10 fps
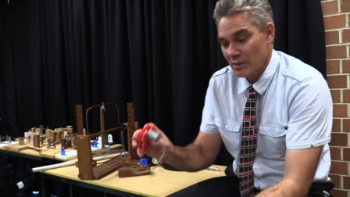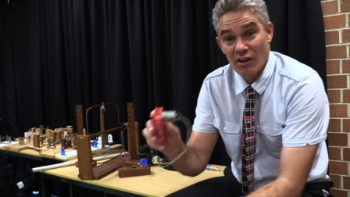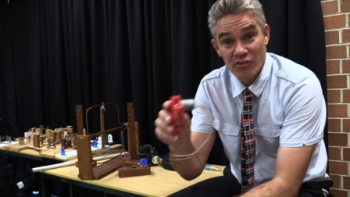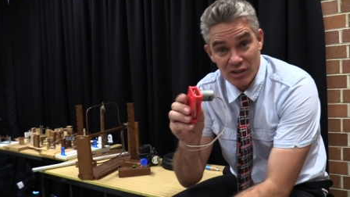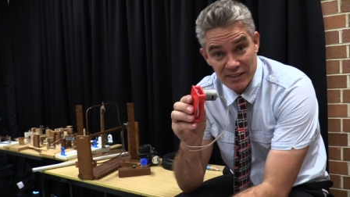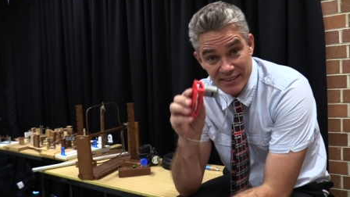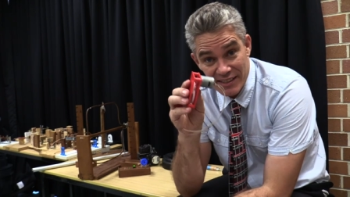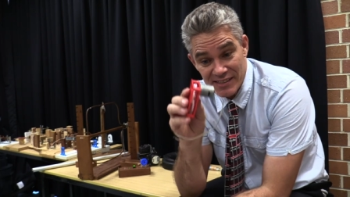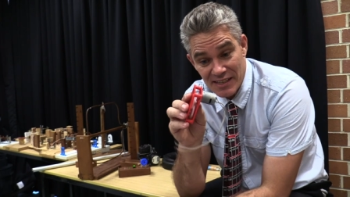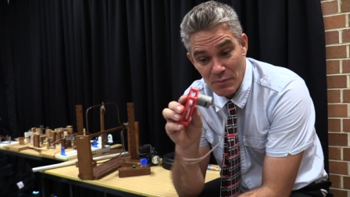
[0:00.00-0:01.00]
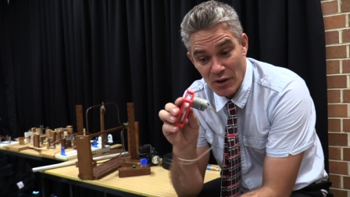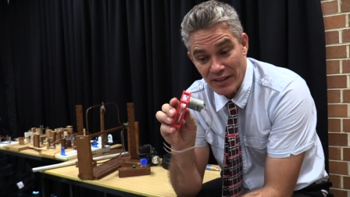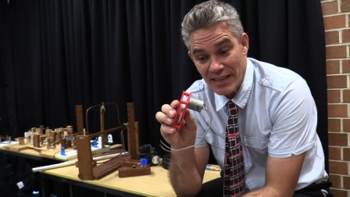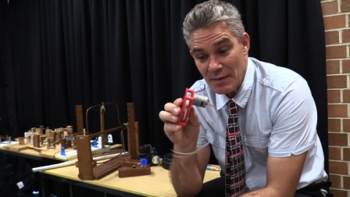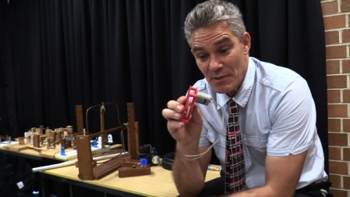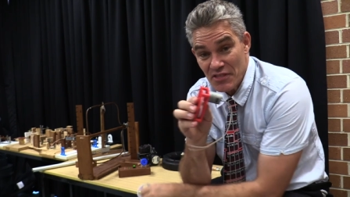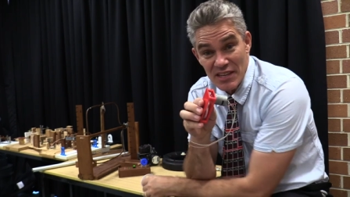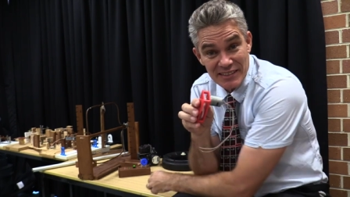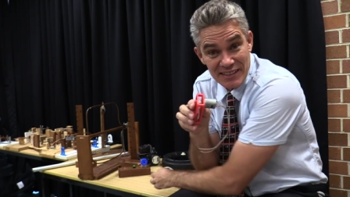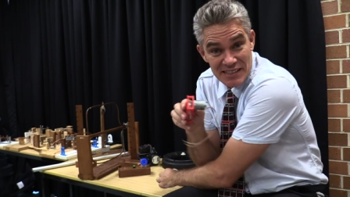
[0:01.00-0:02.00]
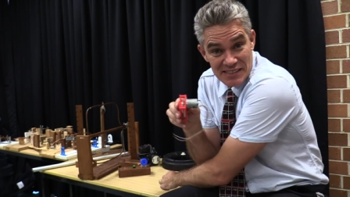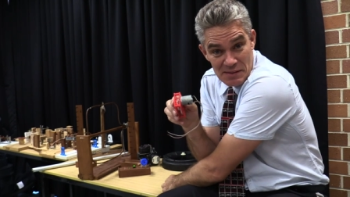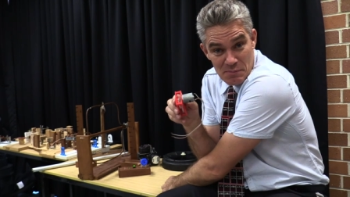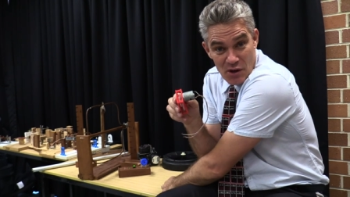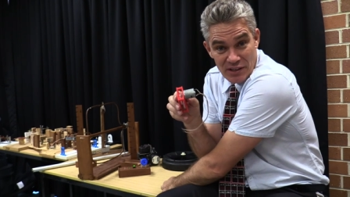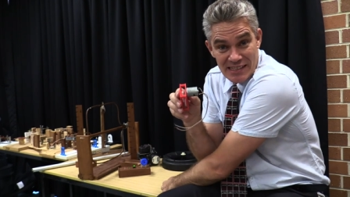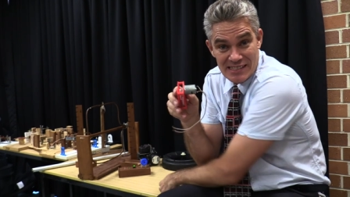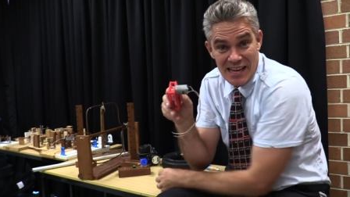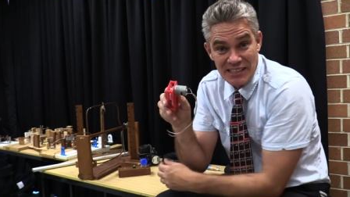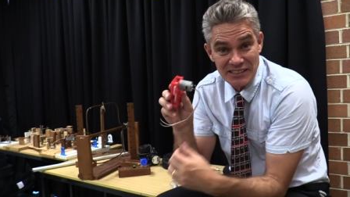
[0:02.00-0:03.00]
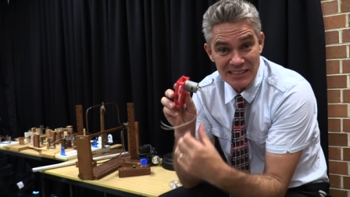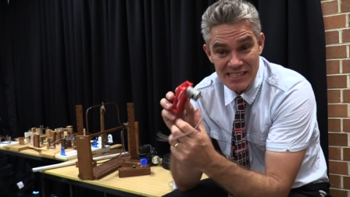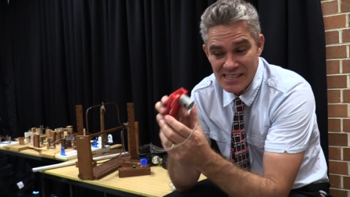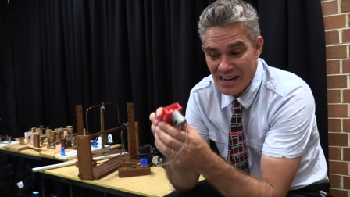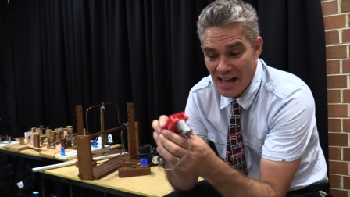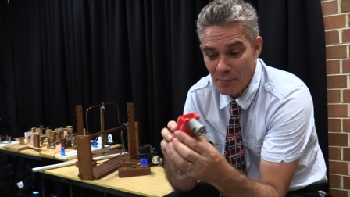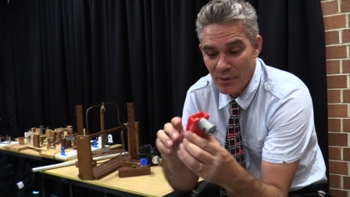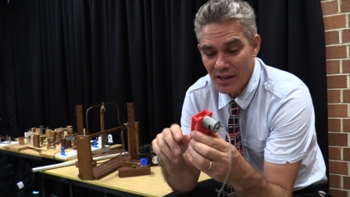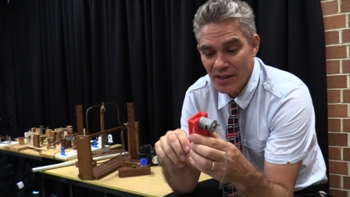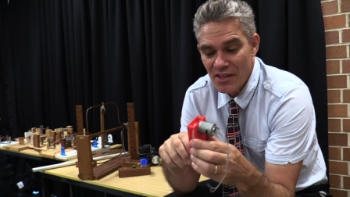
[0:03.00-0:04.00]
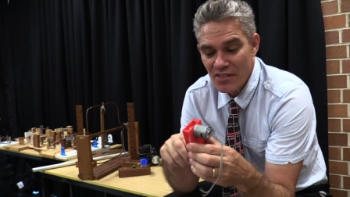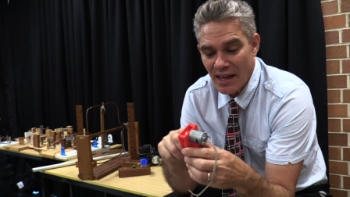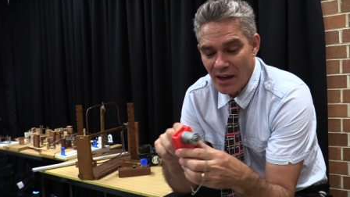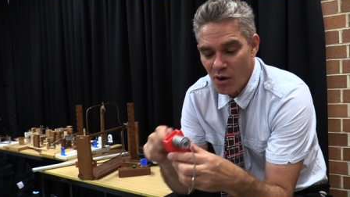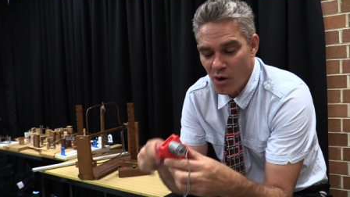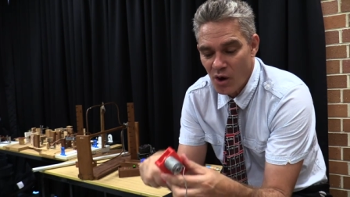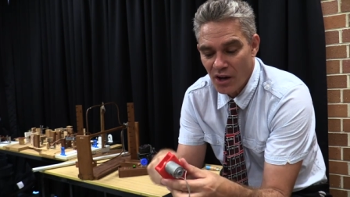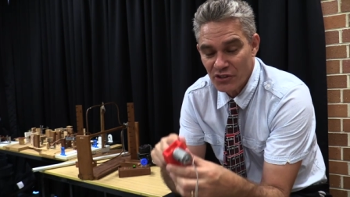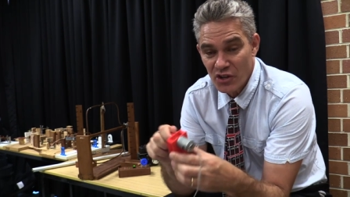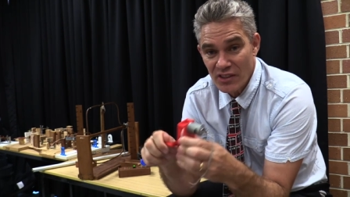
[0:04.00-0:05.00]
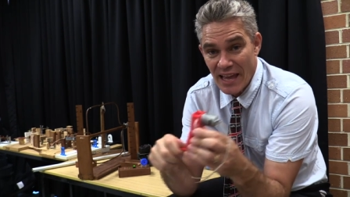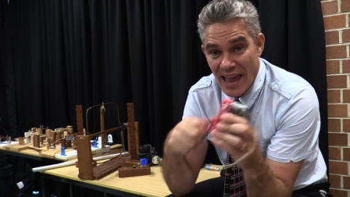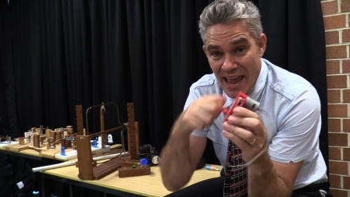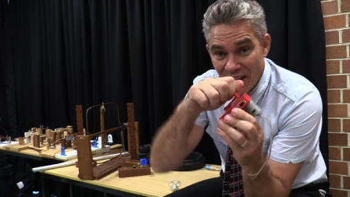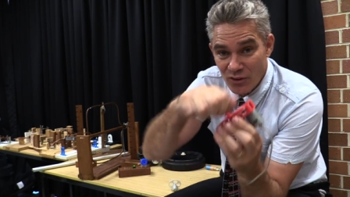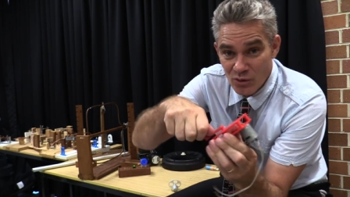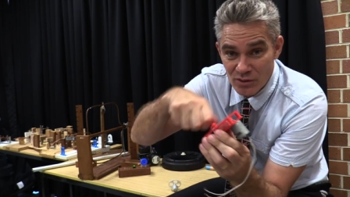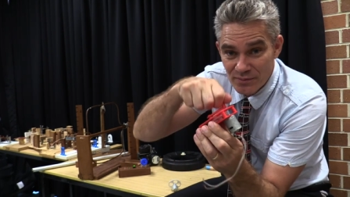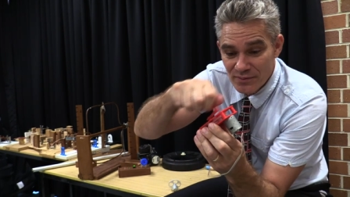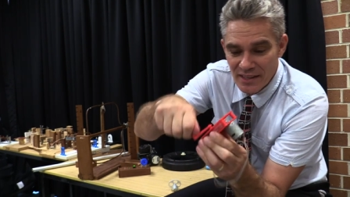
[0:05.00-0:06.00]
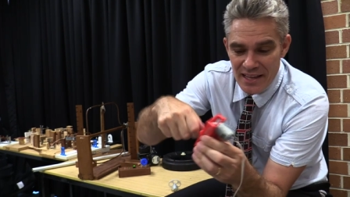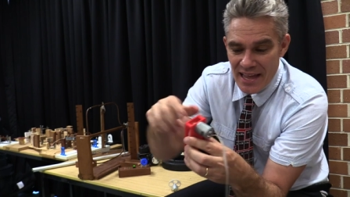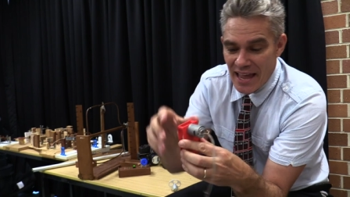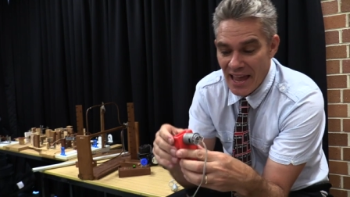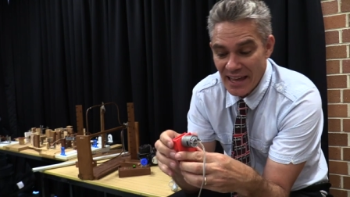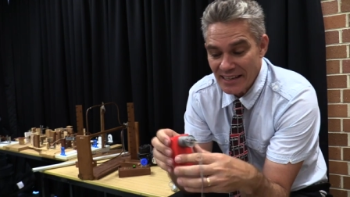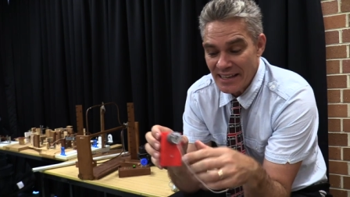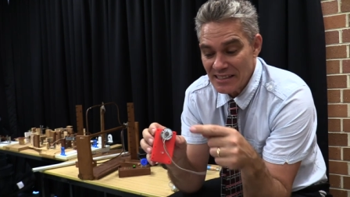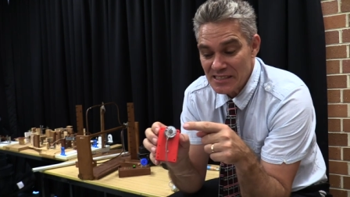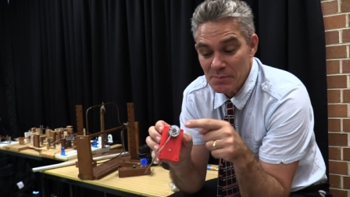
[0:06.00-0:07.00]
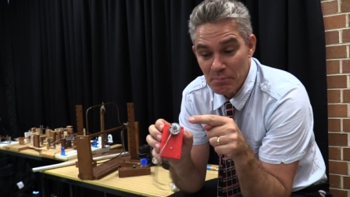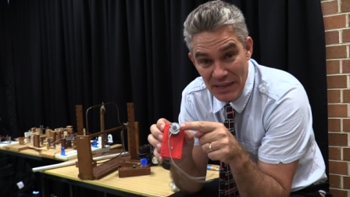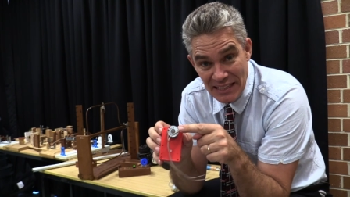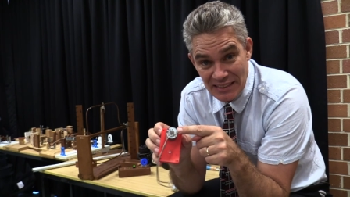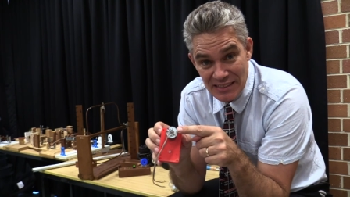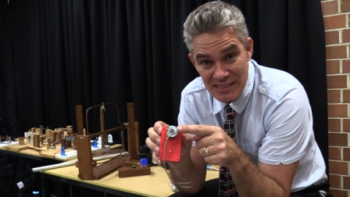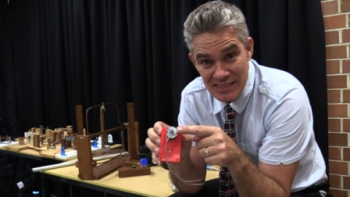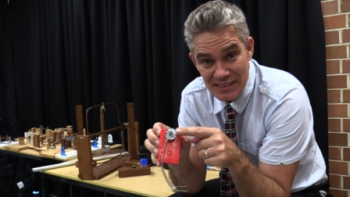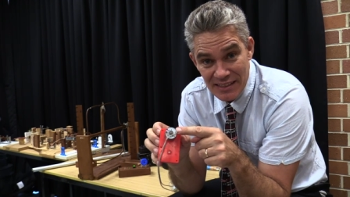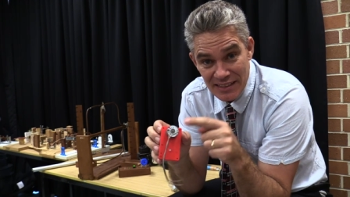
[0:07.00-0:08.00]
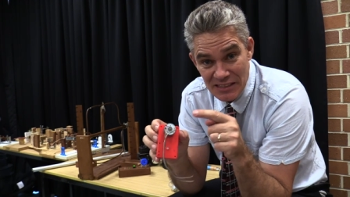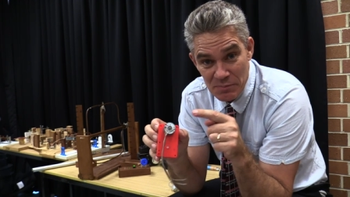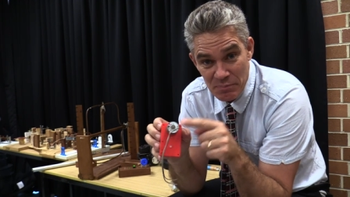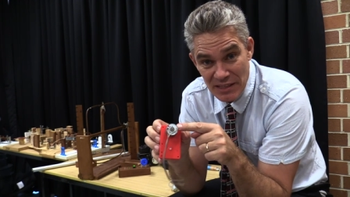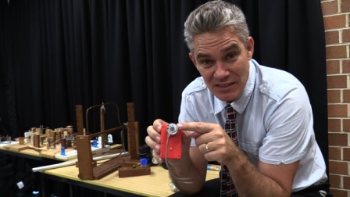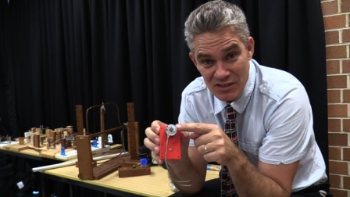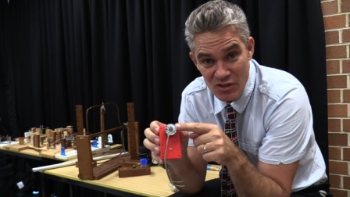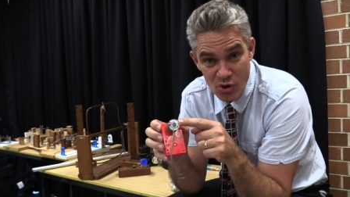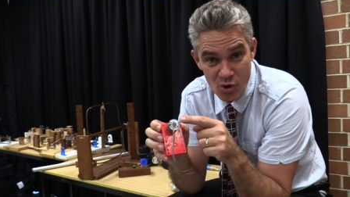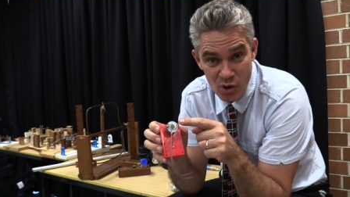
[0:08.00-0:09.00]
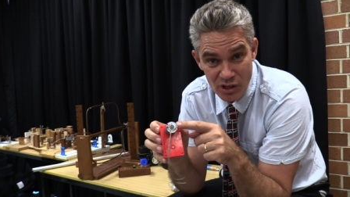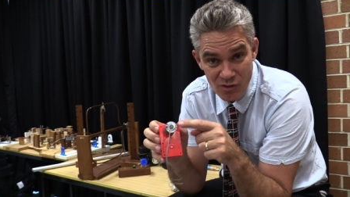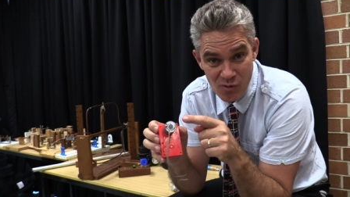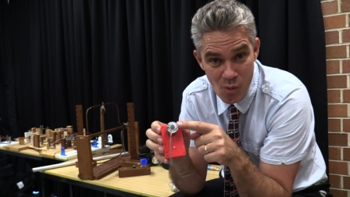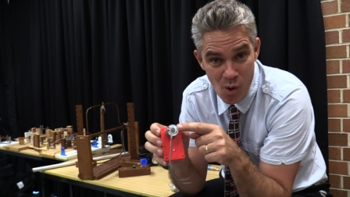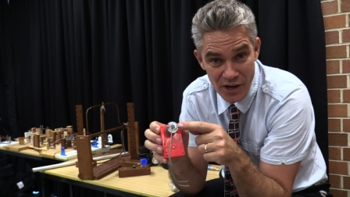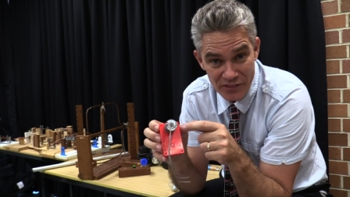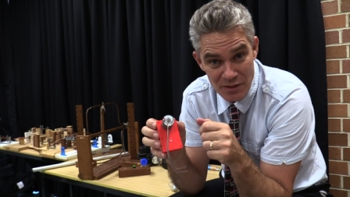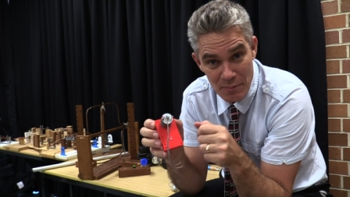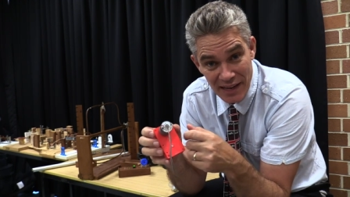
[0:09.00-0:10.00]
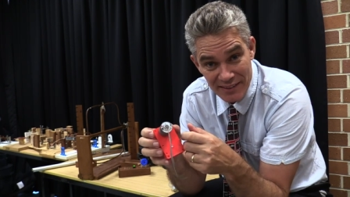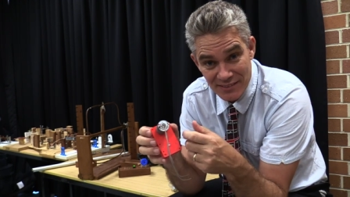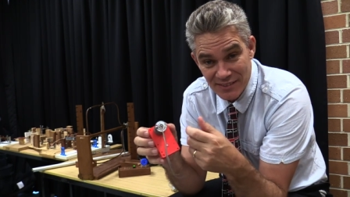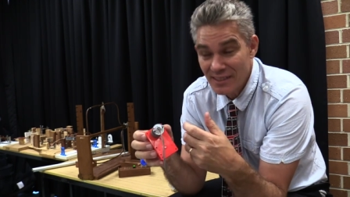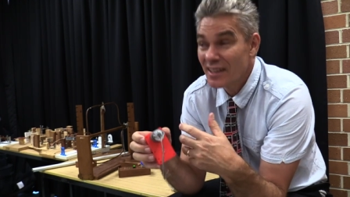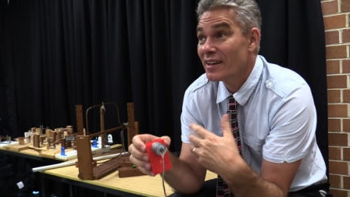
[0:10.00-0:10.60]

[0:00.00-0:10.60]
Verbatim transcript: I've got a DC motor here, but this DC motor is actually set up that I turn the handle and it spins, it spins the coil of wire in the magnets.